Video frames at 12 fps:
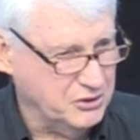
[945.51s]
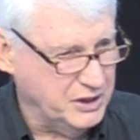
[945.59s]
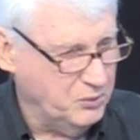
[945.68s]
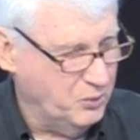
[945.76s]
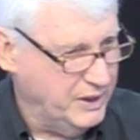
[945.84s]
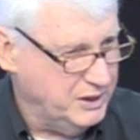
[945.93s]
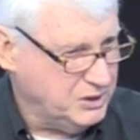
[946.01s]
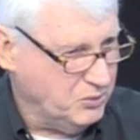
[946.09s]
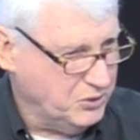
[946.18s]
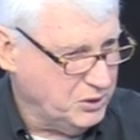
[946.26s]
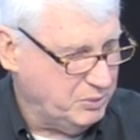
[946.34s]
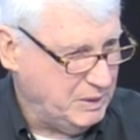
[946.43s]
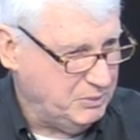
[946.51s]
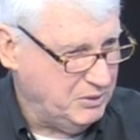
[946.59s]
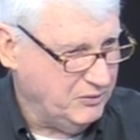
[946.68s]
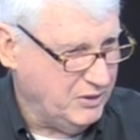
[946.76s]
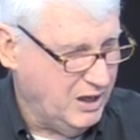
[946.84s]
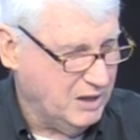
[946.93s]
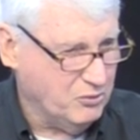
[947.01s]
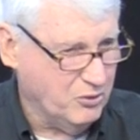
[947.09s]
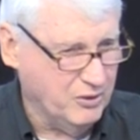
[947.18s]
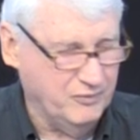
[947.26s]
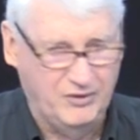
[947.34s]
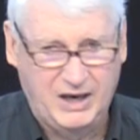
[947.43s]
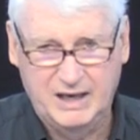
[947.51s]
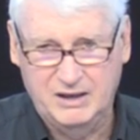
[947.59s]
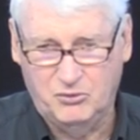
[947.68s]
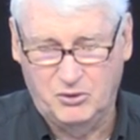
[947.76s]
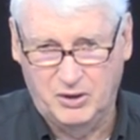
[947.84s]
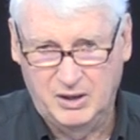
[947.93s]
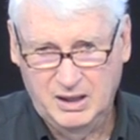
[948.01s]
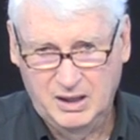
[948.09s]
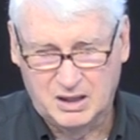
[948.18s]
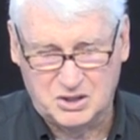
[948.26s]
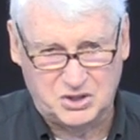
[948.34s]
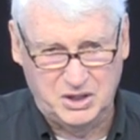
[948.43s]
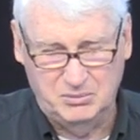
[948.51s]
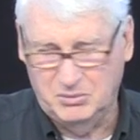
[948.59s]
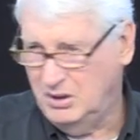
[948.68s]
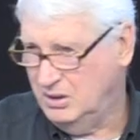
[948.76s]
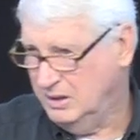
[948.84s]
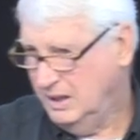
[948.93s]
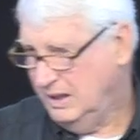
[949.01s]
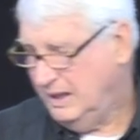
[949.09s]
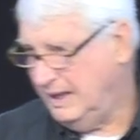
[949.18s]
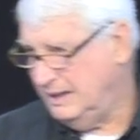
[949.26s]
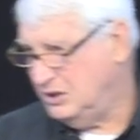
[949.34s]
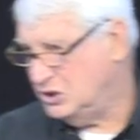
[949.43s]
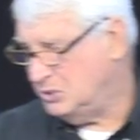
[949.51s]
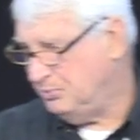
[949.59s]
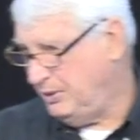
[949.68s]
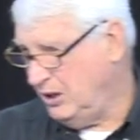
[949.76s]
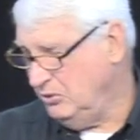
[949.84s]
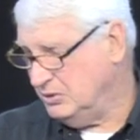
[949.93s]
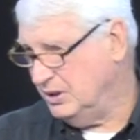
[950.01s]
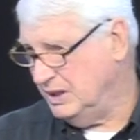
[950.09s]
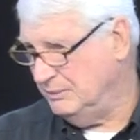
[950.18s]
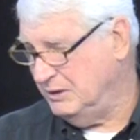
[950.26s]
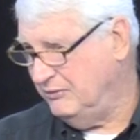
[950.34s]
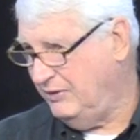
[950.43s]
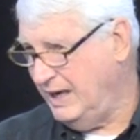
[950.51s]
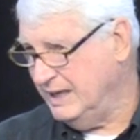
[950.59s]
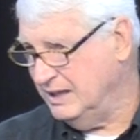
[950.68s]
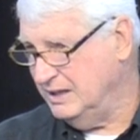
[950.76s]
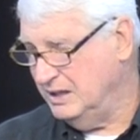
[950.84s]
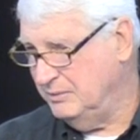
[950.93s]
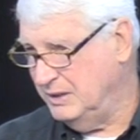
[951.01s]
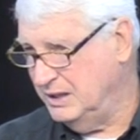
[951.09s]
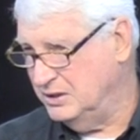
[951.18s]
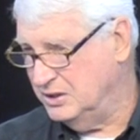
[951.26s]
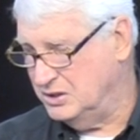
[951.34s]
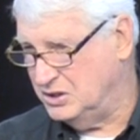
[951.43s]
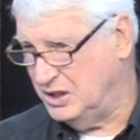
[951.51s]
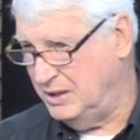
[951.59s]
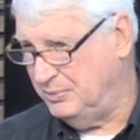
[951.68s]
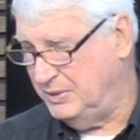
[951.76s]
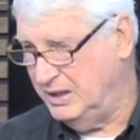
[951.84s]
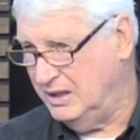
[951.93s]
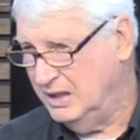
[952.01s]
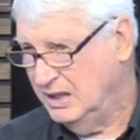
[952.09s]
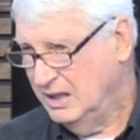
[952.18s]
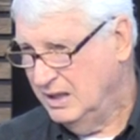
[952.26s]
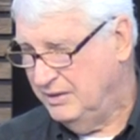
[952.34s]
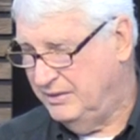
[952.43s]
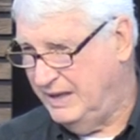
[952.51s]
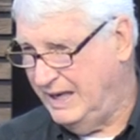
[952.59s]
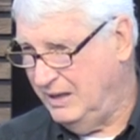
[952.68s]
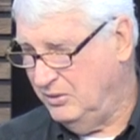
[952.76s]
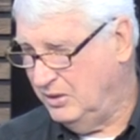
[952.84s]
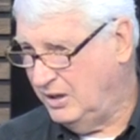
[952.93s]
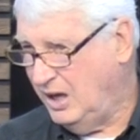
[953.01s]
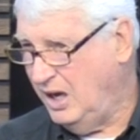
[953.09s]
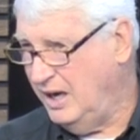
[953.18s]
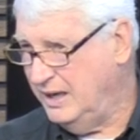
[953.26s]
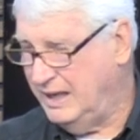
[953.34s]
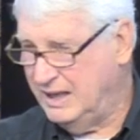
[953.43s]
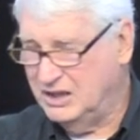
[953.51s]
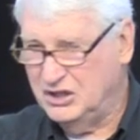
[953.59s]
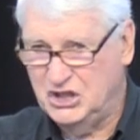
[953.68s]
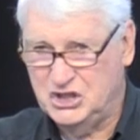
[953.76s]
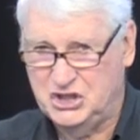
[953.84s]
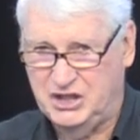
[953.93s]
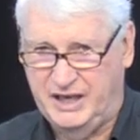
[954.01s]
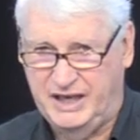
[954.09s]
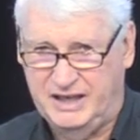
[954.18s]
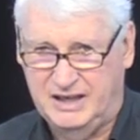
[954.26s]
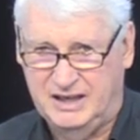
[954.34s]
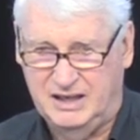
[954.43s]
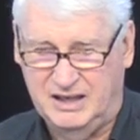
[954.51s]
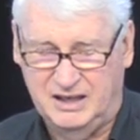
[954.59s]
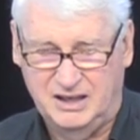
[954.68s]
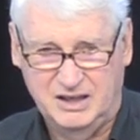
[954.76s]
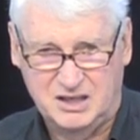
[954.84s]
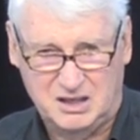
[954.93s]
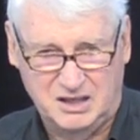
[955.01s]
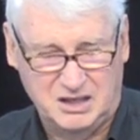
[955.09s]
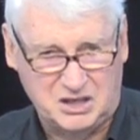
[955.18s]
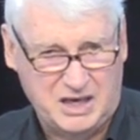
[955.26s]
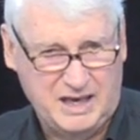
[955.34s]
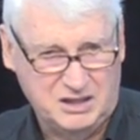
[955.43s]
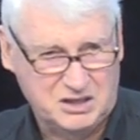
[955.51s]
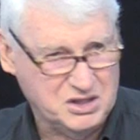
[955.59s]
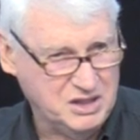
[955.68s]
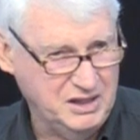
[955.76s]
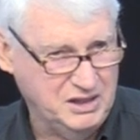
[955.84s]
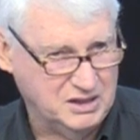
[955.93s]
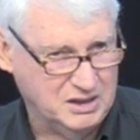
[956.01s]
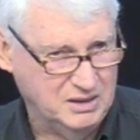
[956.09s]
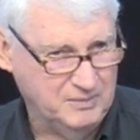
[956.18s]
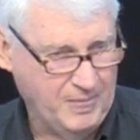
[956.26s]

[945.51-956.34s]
He went to where the people of God were, invite, were assembled, and he spoke to them and invited them into something that God had initiated in this, this that season.